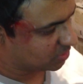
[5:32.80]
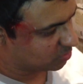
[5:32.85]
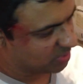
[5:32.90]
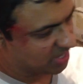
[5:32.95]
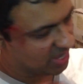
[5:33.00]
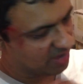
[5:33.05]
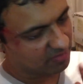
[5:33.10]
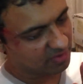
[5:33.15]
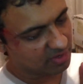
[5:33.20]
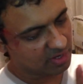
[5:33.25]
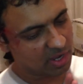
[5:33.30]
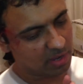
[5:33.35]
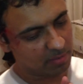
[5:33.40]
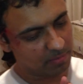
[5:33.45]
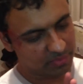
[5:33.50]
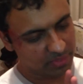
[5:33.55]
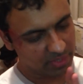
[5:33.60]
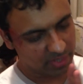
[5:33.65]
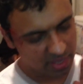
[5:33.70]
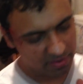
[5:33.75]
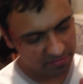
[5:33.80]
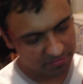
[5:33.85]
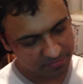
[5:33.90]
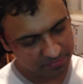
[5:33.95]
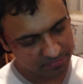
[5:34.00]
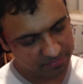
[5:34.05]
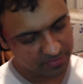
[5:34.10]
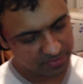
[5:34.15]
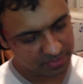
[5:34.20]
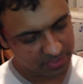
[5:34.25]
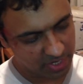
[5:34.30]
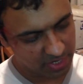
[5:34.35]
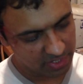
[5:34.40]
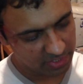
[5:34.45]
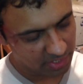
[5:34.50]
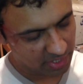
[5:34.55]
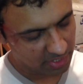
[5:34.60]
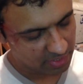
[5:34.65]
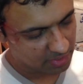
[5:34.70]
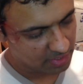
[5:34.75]
because we haven't cut the left
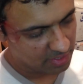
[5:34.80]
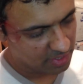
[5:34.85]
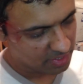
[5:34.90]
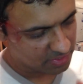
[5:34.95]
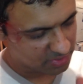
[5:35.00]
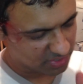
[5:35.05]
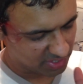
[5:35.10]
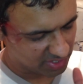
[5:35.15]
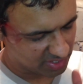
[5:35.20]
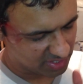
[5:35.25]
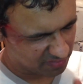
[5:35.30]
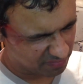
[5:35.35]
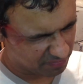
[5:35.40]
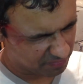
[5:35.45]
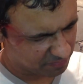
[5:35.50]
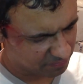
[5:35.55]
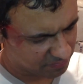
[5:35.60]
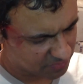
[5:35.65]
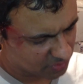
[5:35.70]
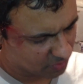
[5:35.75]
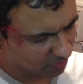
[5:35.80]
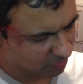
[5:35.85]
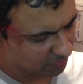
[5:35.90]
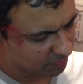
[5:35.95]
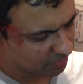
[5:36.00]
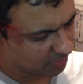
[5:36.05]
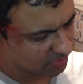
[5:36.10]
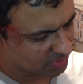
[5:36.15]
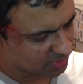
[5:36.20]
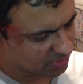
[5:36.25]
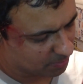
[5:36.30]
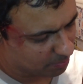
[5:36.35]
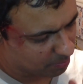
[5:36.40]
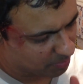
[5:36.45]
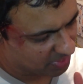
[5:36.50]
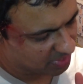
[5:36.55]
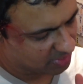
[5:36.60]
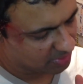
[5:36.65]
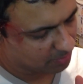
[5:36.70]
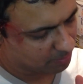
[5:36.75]
side yet. So I can still feel
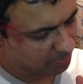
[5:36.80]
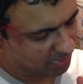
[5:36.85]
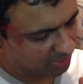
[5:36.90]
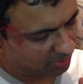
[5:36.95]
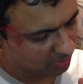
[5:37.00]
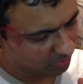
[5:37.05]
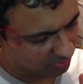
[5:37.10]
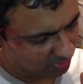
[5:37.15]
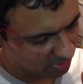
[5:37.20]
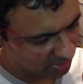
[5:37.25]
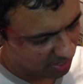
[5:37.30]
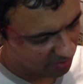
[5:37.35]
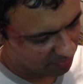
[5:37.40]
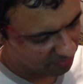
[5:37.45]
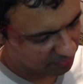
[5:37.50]
some pain on the